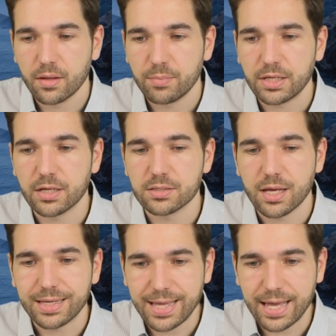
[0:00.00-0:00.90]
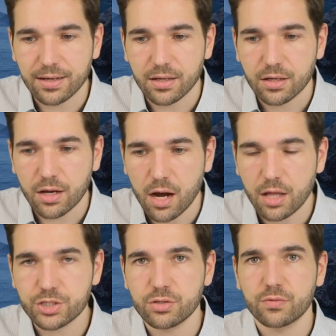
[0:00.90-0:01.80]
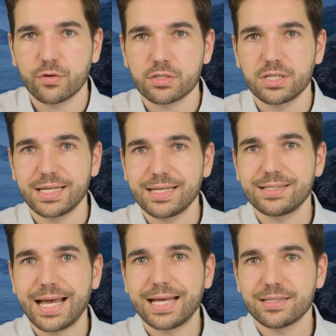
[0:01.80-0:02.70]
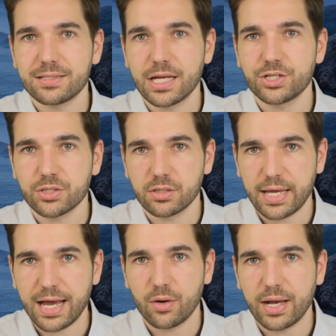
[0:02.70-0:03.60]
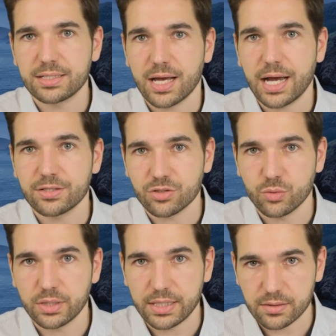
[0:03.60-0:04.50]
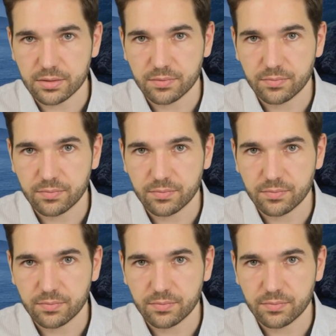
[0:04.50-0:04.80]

Because again, college and university is as essential now as high school is.